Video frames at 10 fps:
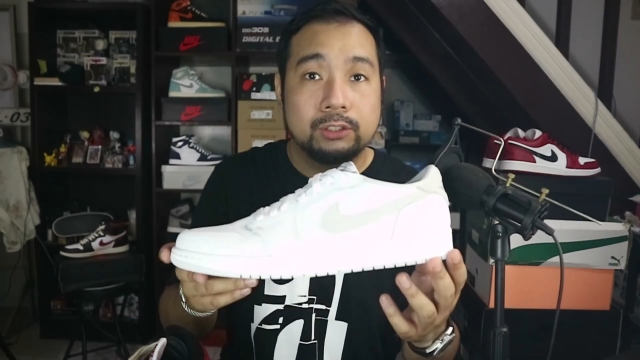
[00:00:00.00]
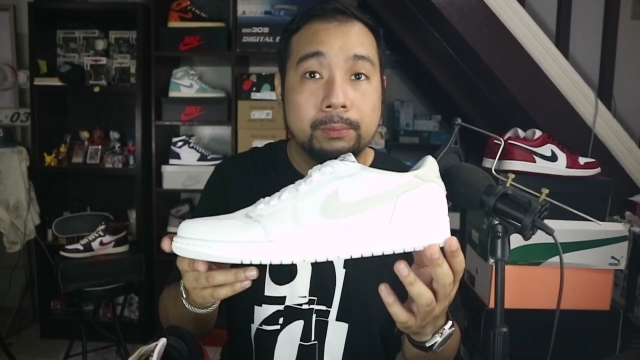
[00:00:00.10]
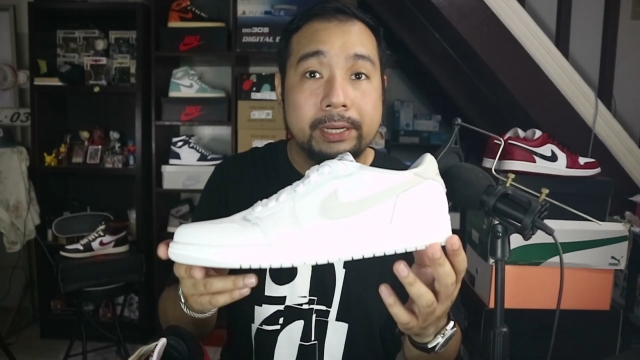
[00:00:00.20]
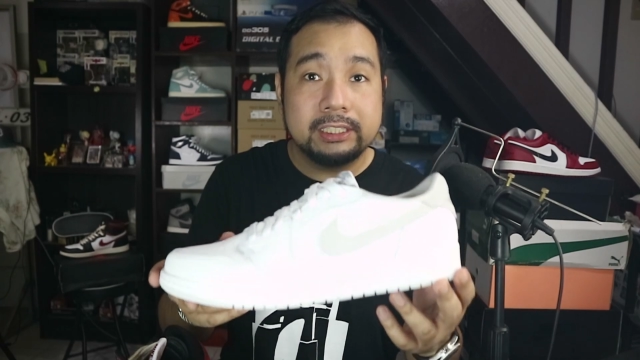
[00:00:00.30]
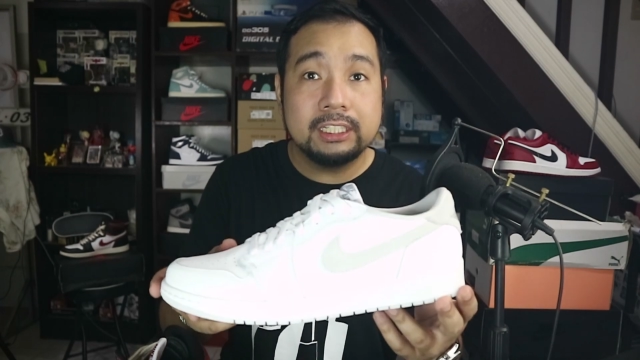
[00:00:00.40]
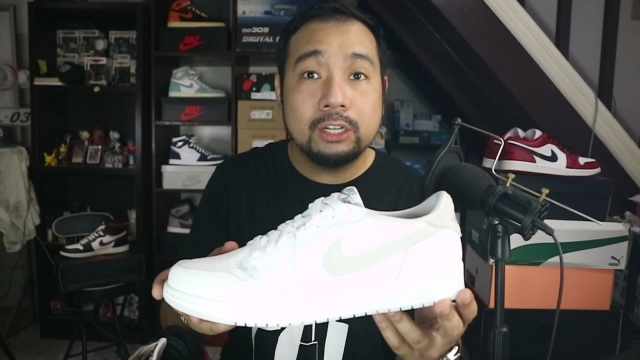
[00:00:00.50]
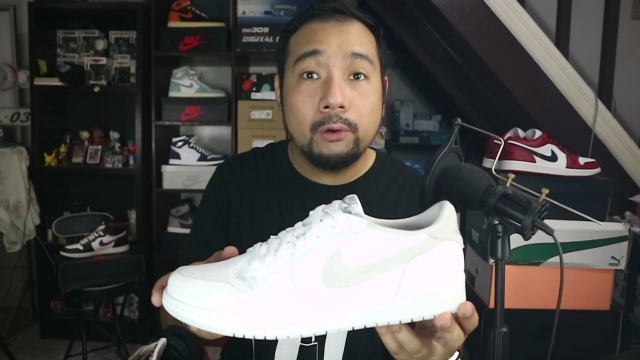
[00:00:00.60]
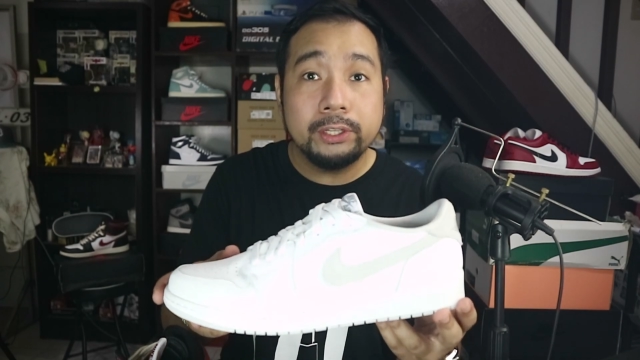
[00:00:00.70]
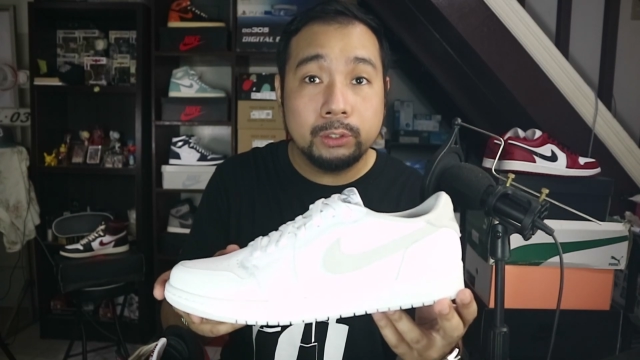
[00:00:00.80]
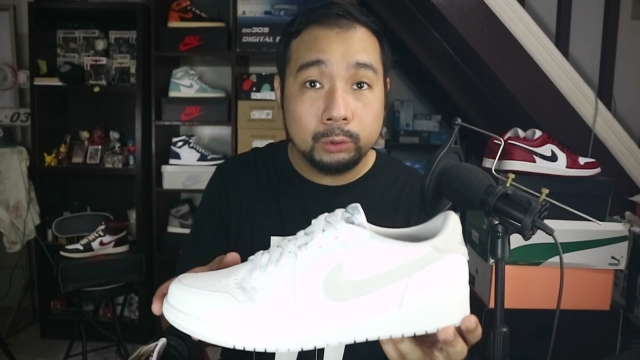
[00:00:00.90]
So basically
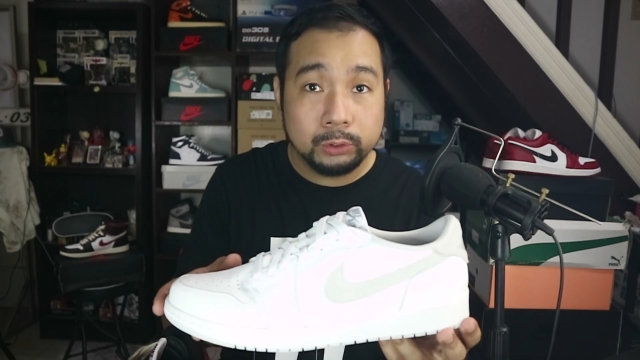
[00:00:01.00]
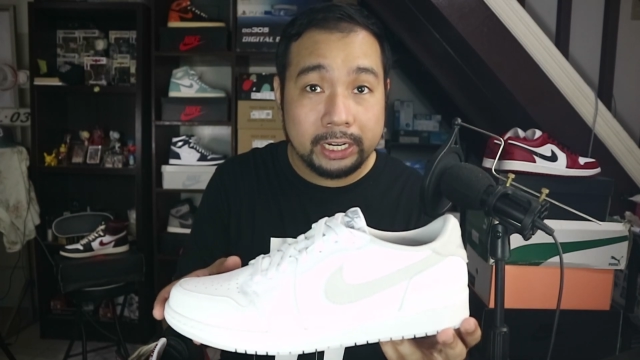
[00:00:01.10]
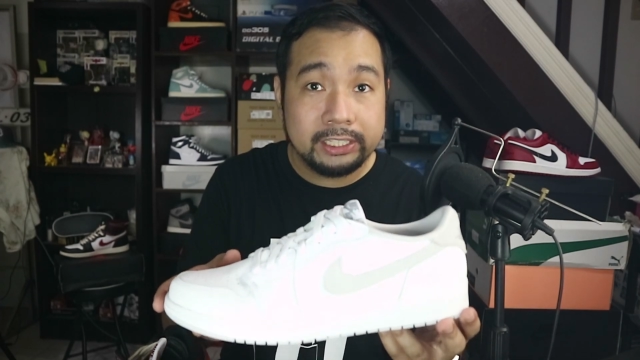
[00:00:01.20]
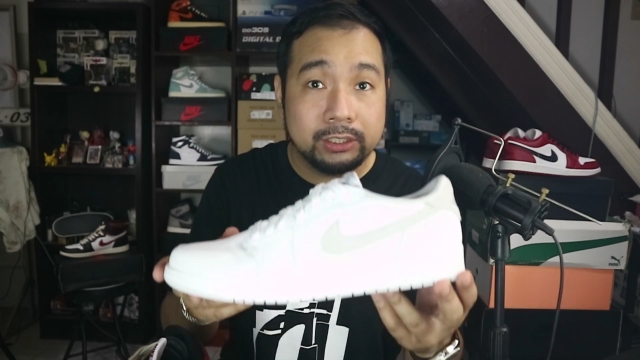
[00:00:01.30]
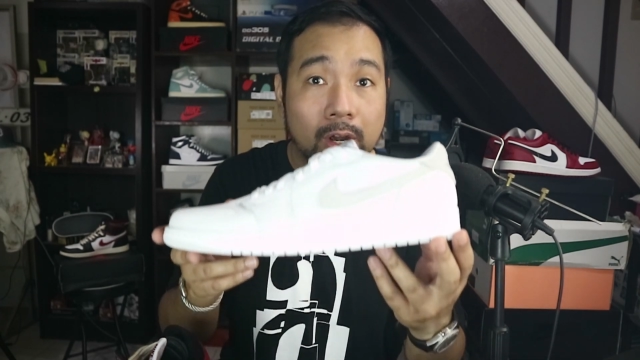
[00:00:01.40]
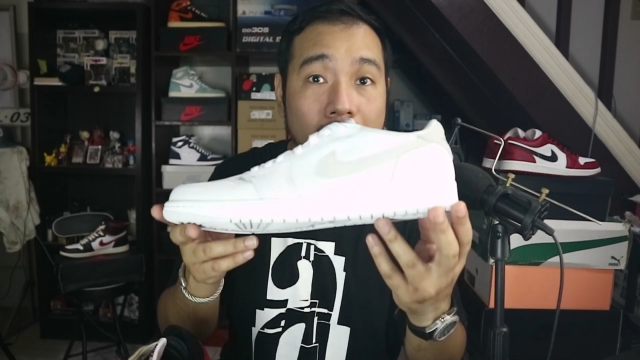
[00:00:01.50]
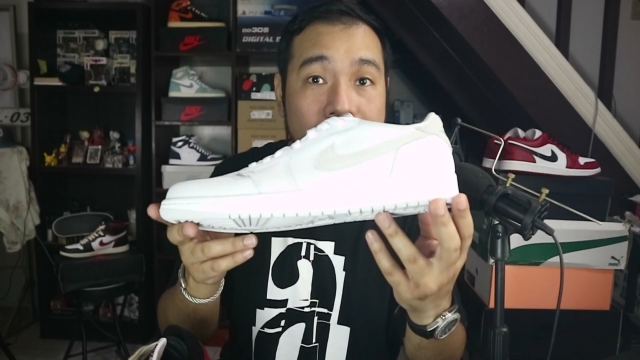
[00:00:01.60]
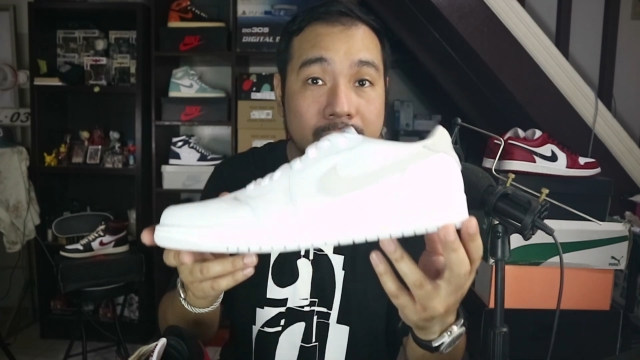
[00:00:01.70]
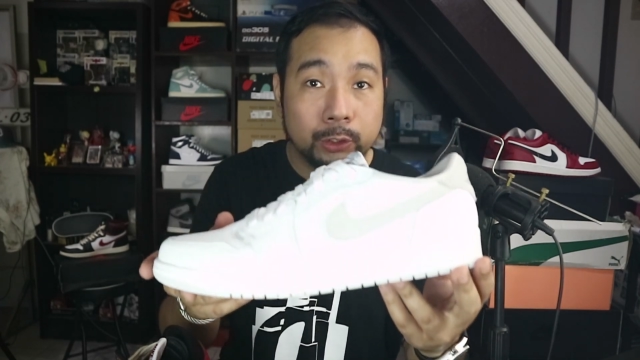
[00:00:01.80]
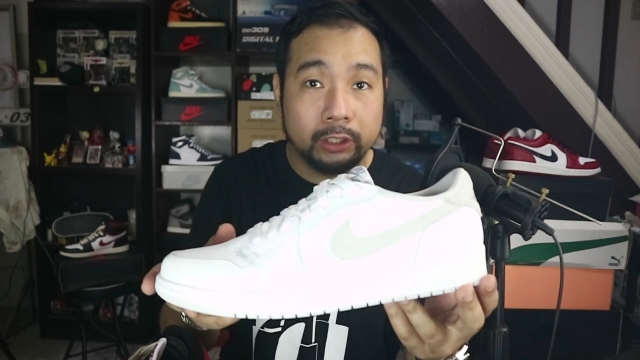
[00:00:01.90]
going through to size on
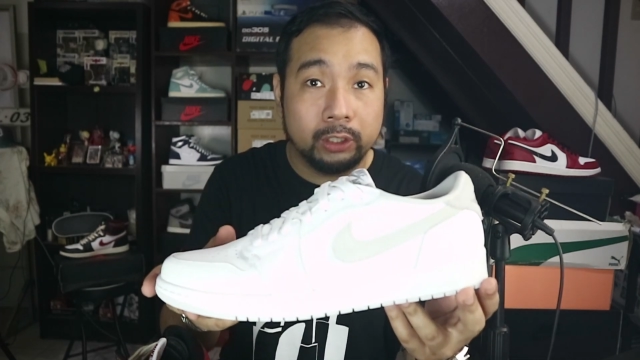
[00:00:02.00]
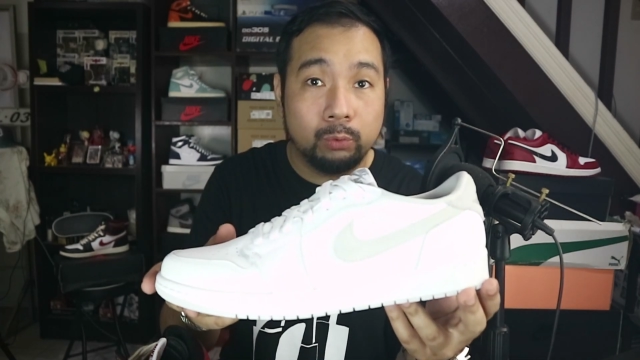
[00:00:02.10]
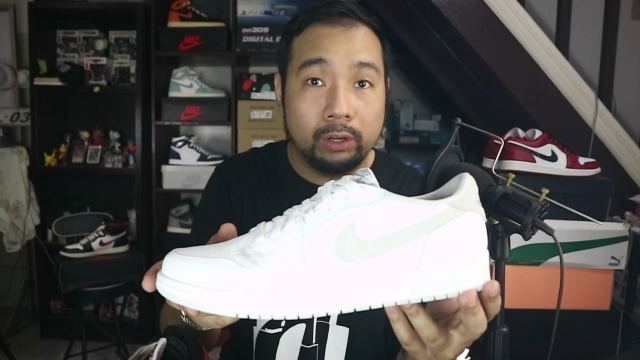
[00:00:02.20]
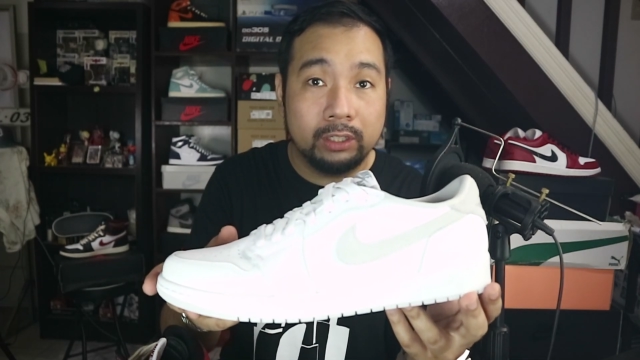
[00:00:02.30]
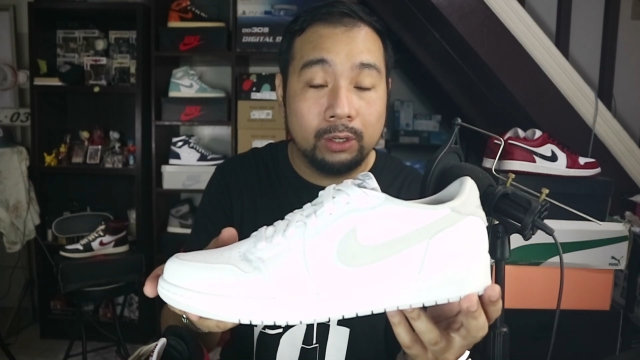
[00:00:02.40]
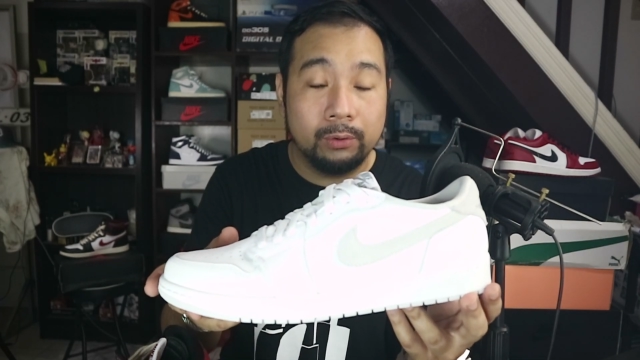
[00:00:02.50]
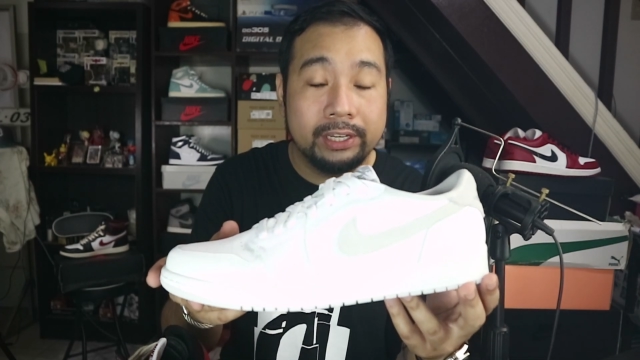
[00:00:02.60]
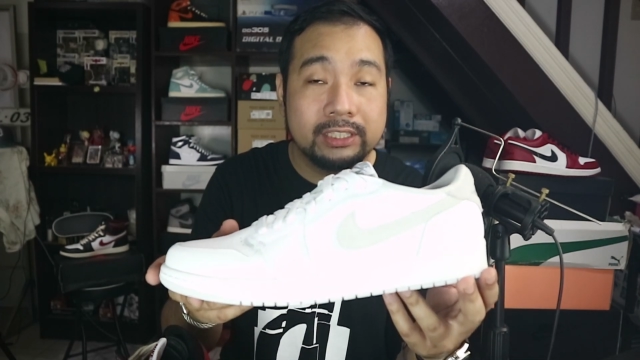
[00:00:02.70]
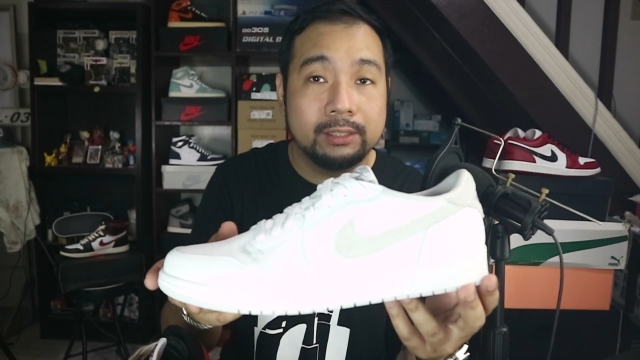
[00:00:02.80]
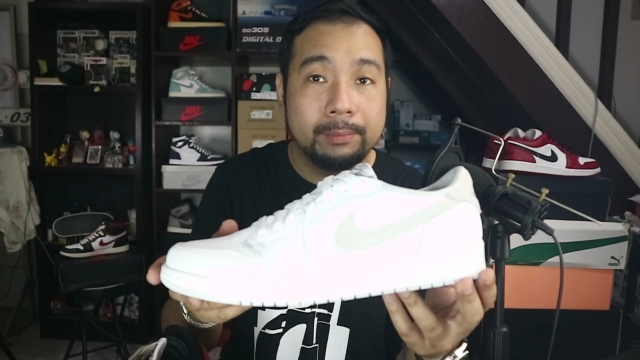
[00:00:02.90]
the Jordan 1 low
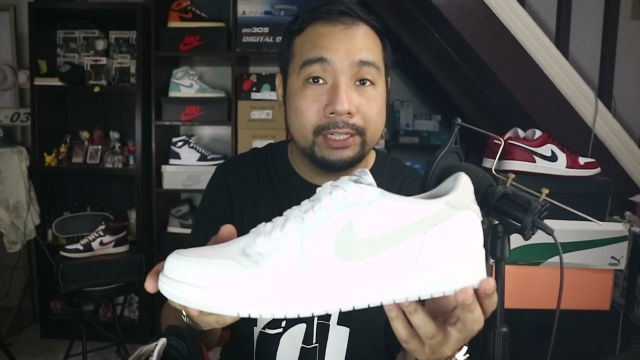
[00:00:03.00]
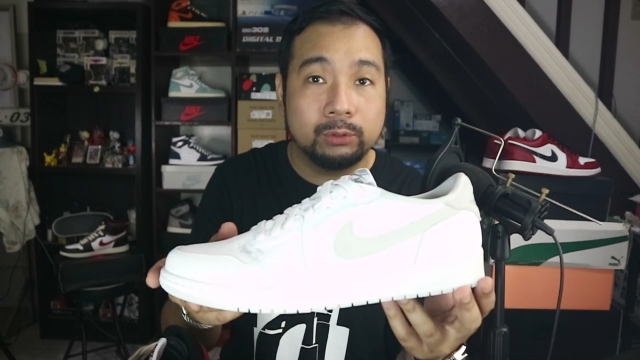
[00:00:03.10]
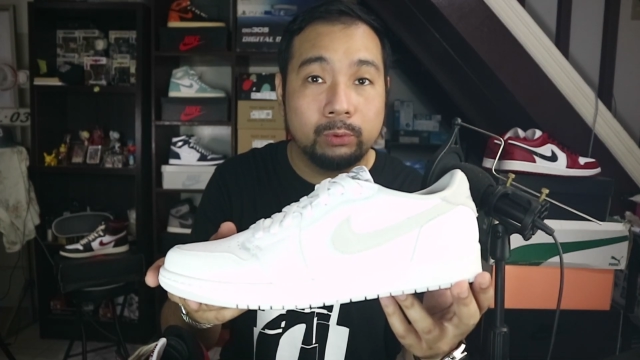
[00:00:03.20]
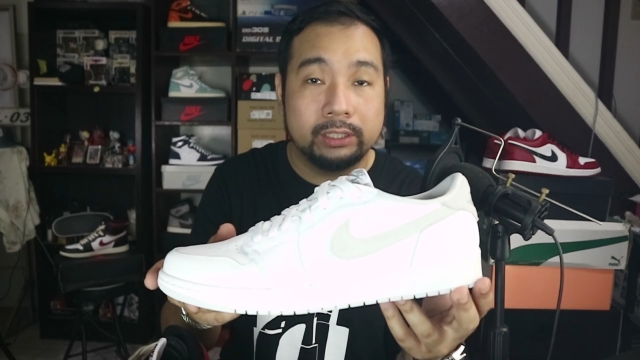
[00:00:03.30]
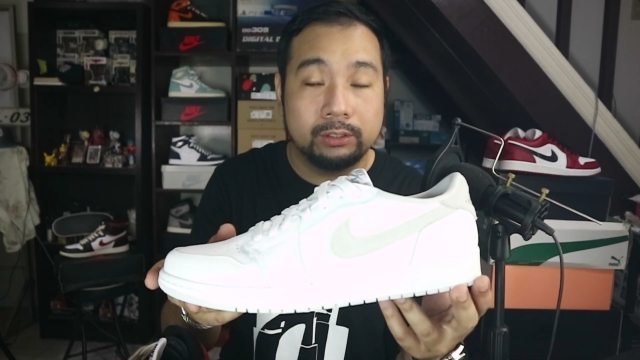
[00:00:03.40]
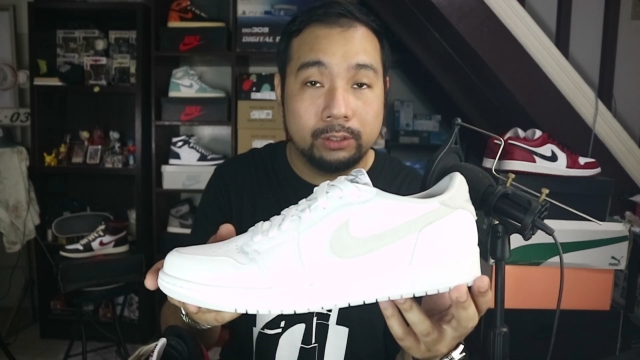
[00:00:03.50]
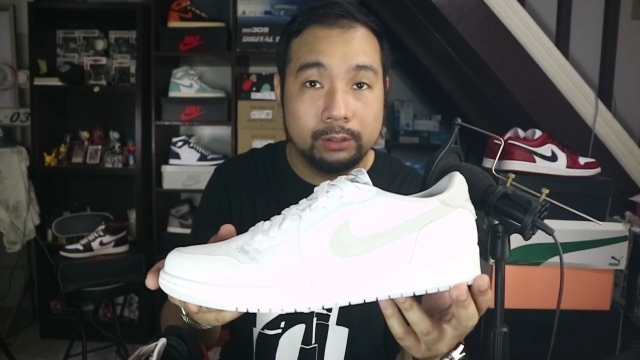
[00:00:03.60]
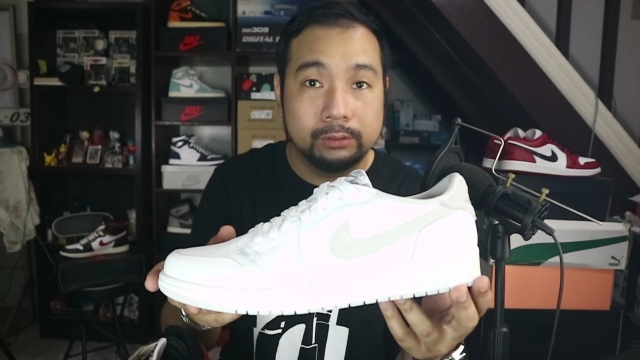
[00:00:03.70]
is the best one to go.